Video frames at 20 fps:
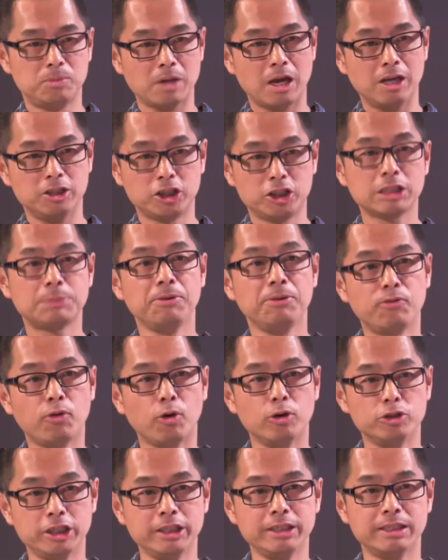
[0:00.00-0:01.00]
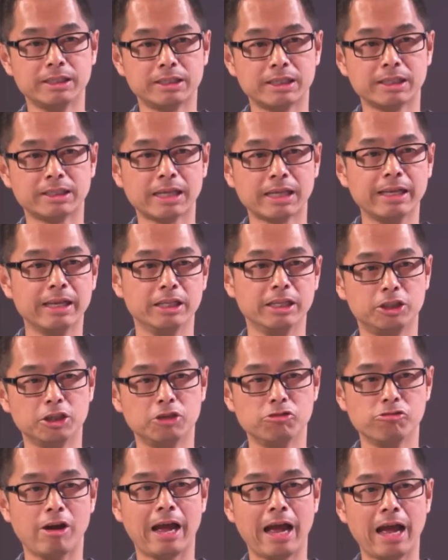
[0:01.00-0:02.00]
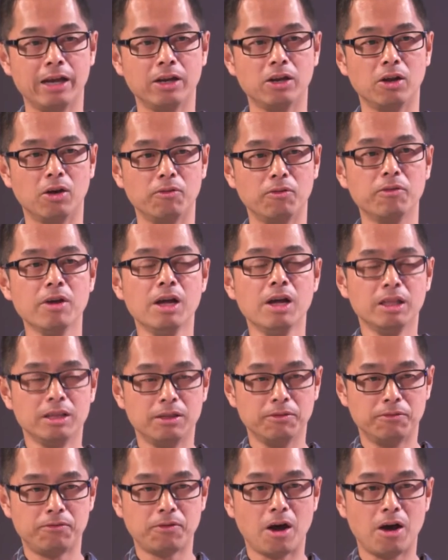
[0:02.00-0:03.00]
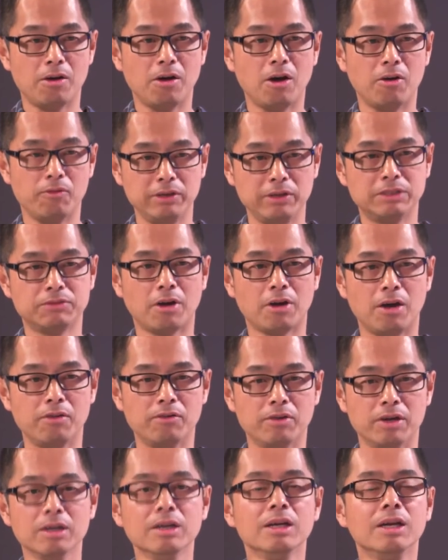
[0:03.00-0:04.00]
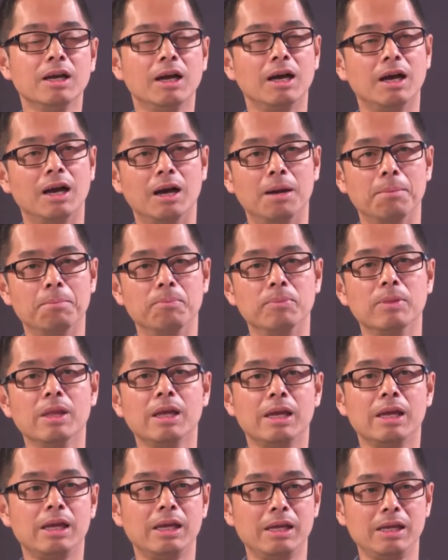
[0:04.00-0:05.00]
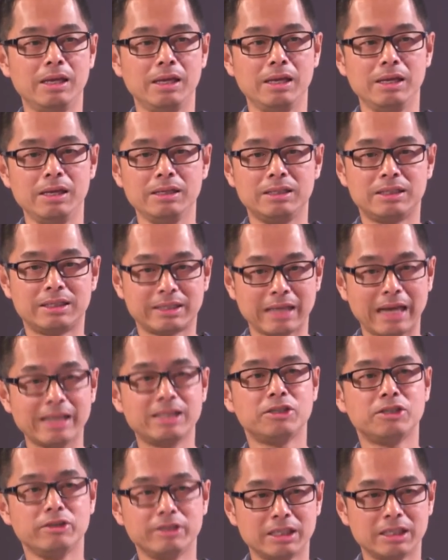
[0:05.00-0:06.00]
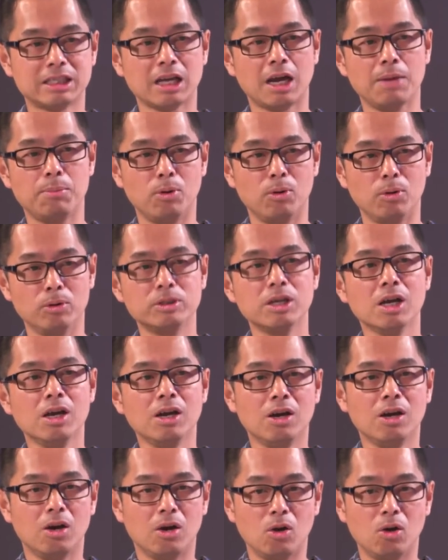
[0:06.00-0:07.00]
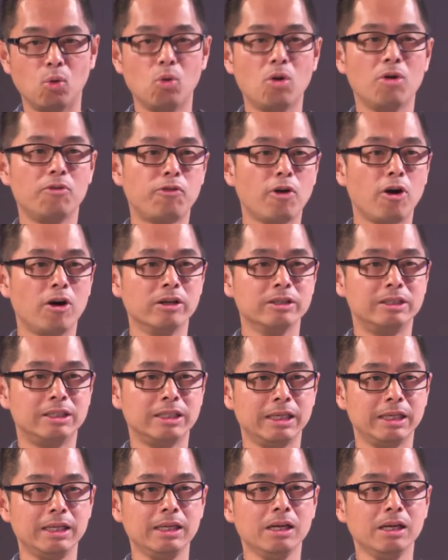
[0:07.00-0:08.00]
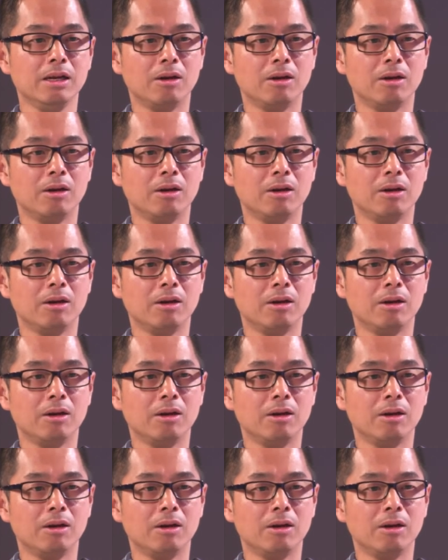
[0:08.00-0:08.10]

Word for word: uh, just before Jesus ascended to the right hand of, the fa- of his Father um, he said to his disciples, All authority